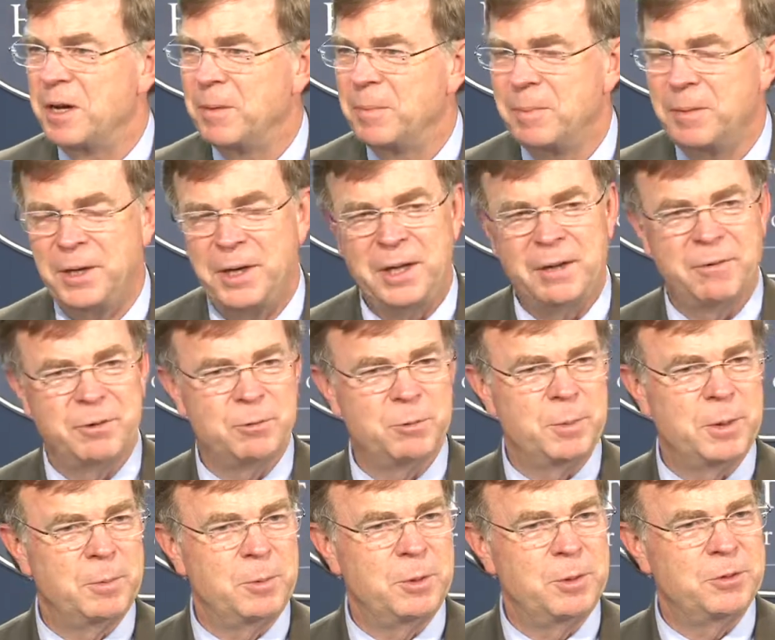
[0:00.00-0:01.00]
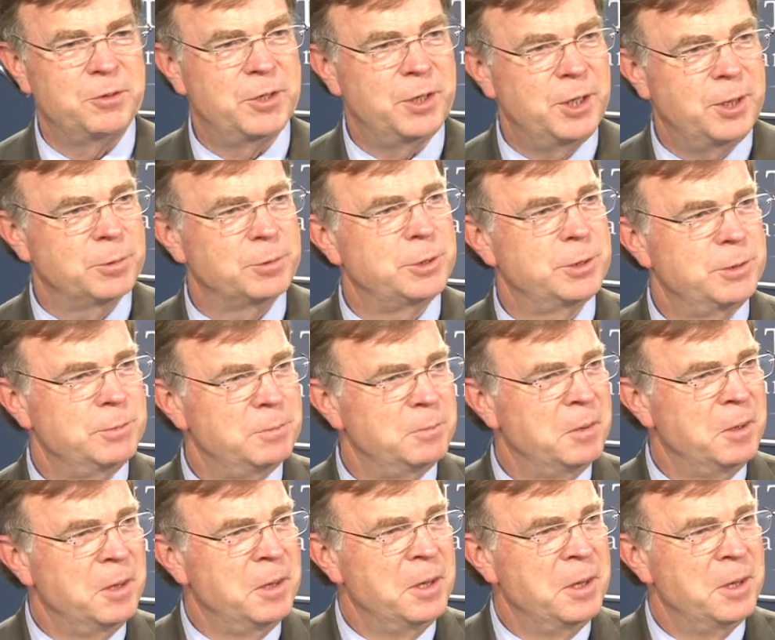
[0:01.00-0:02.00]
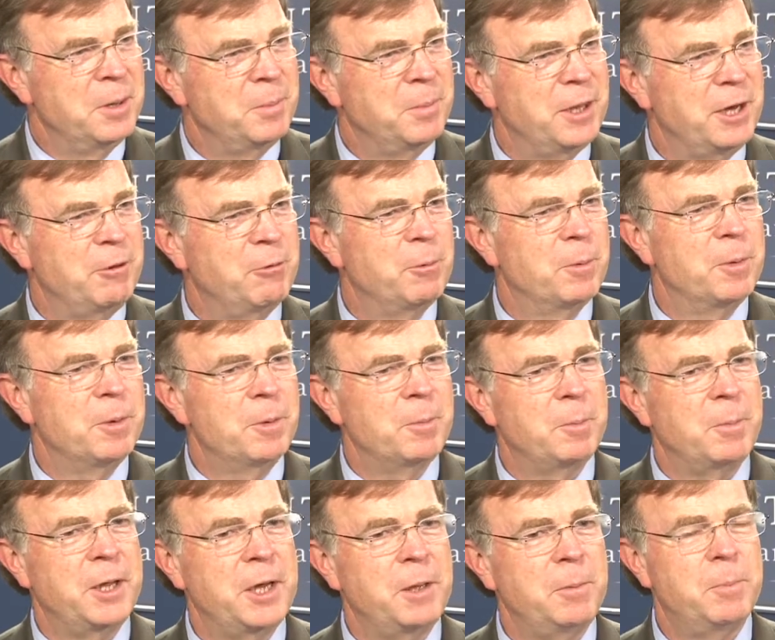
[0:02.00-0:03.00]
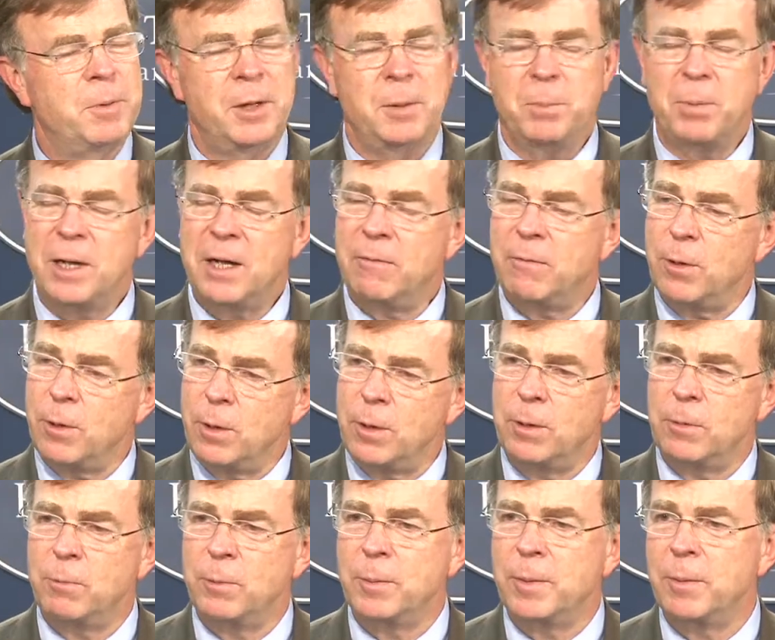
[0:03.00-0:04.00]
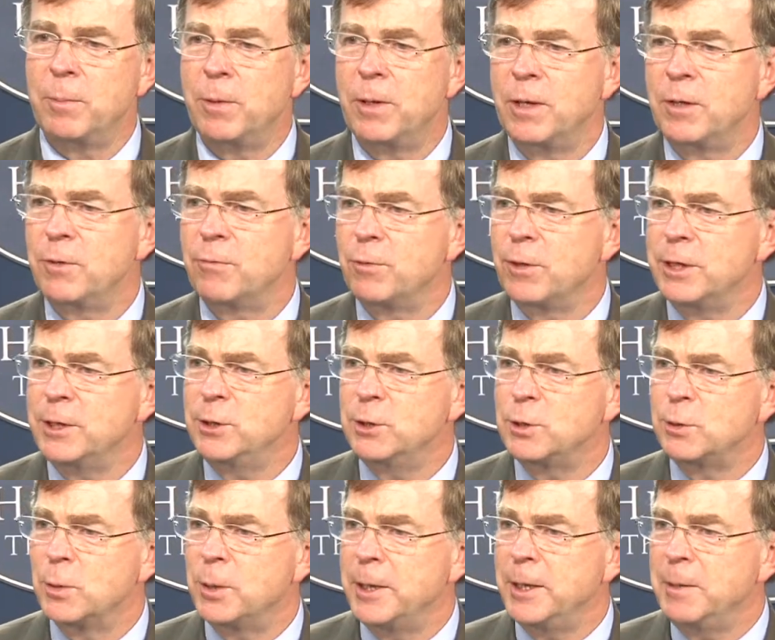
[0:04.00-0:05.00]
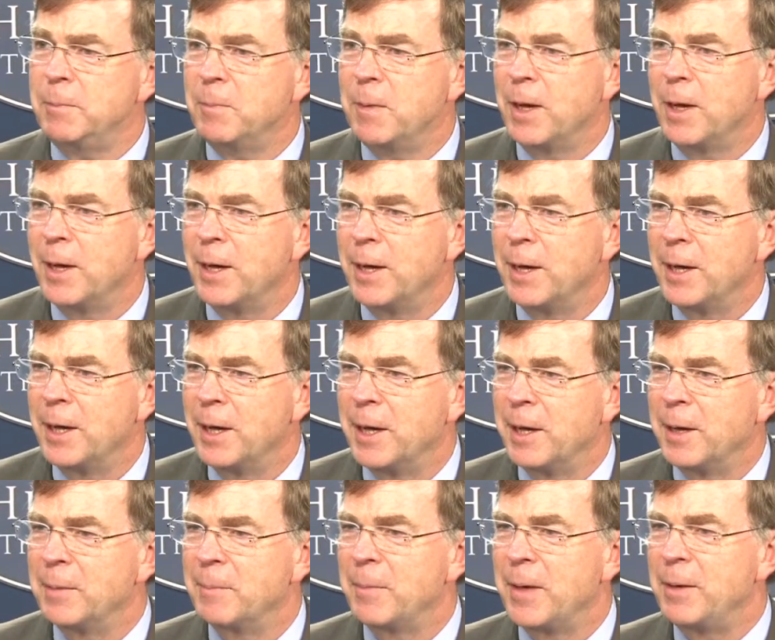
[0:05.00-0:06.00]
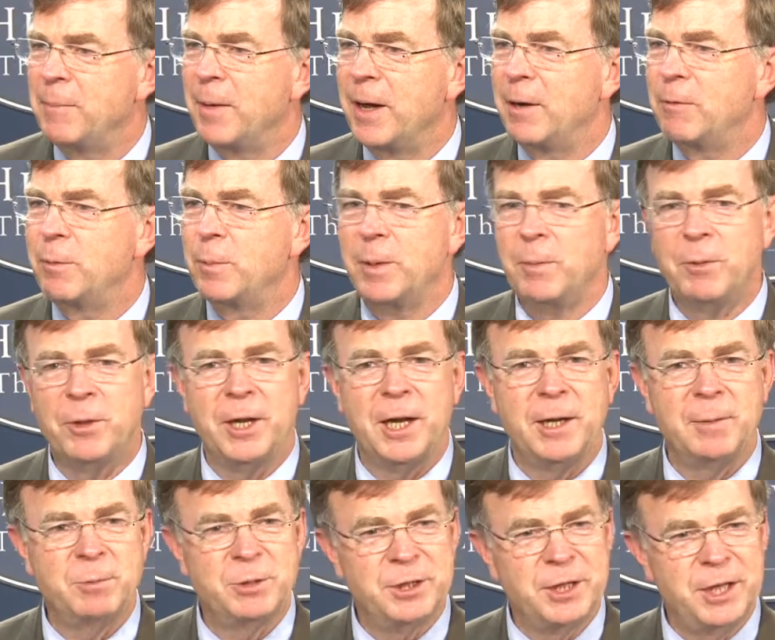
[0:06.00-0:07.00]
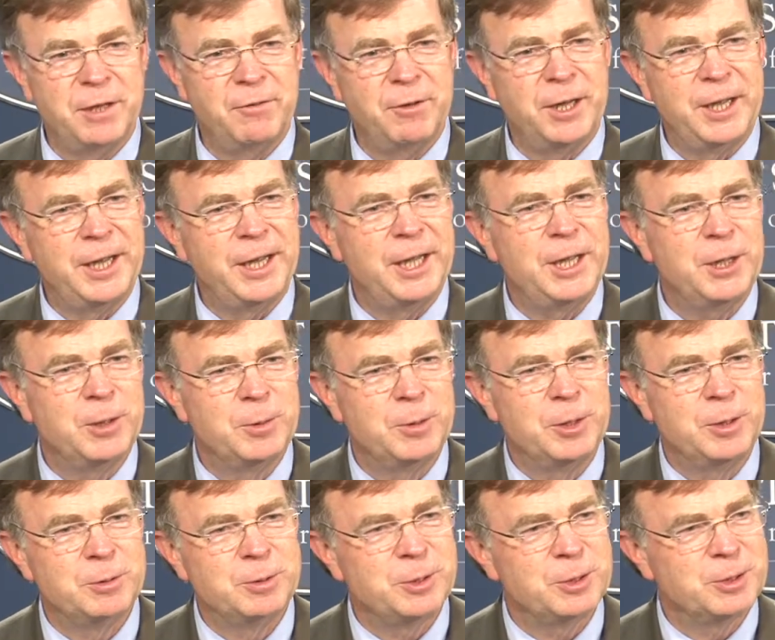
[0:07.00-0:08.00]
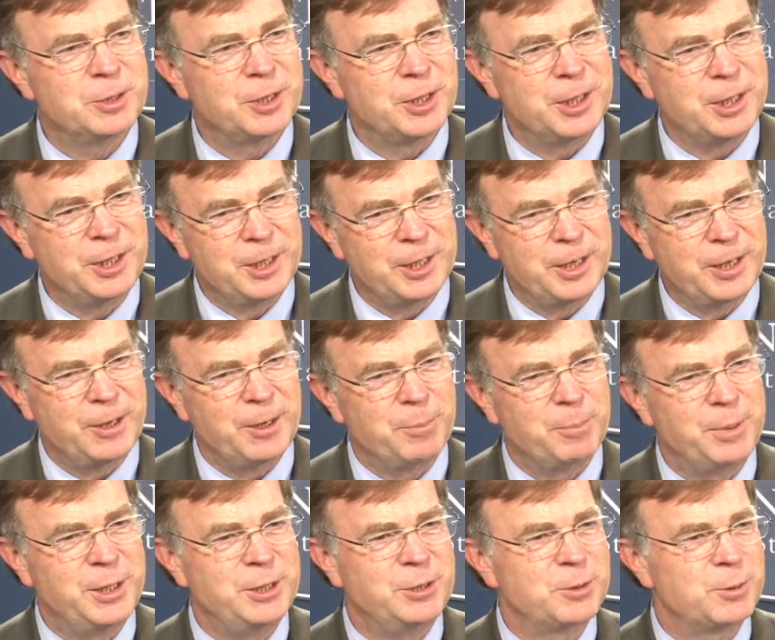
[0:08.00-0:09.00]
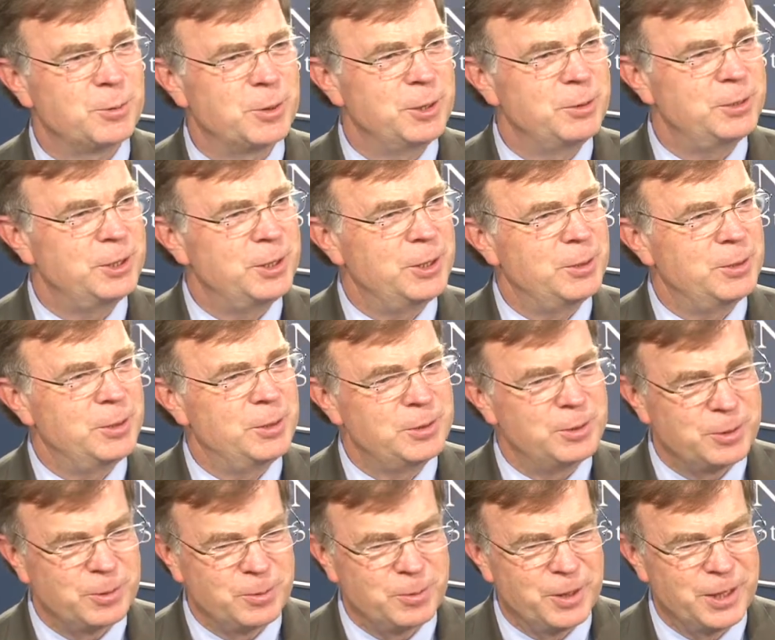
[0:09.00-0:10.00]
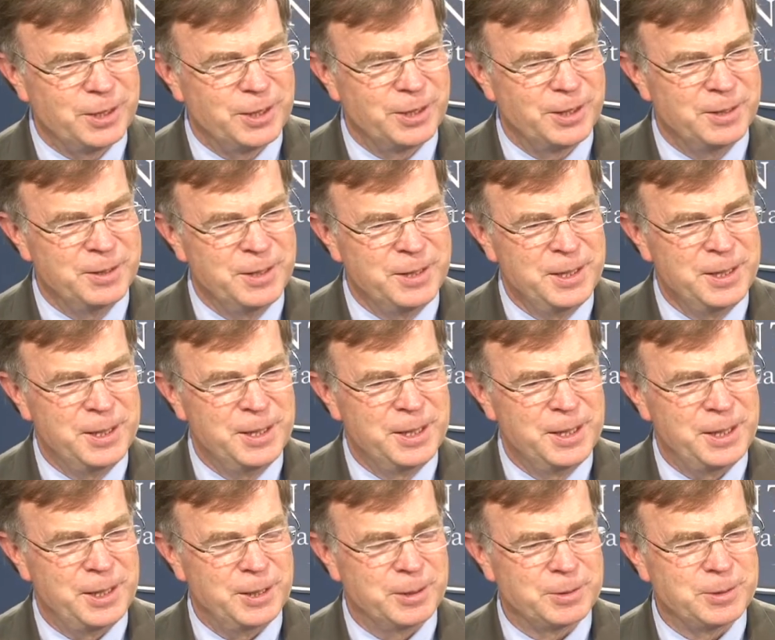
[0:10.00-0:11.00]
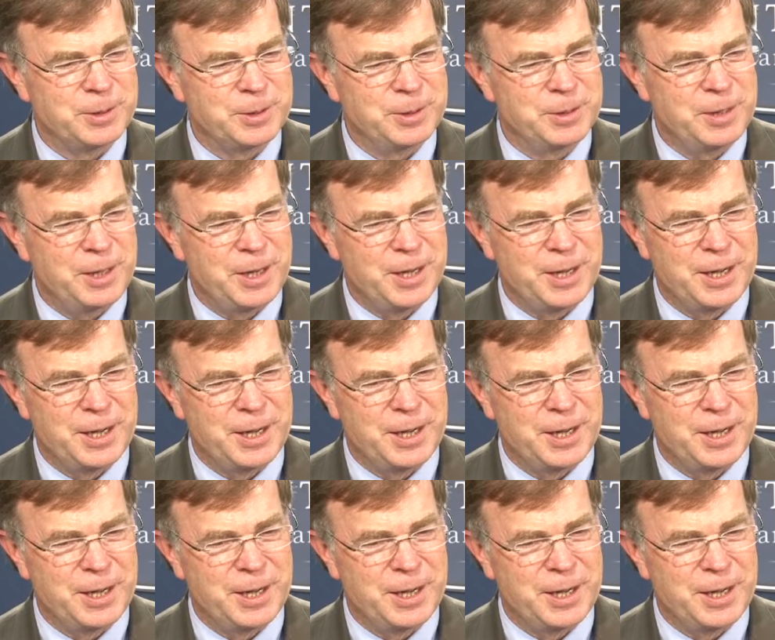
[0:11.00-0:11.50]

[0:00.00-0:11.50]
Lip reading: Many of us remember it as the Hilton. Many people I've heard remember it as Fleet Street. They might remember the name Stephen Eady, who used to sing there, or Pete Cerruti, who used to run the Hilton.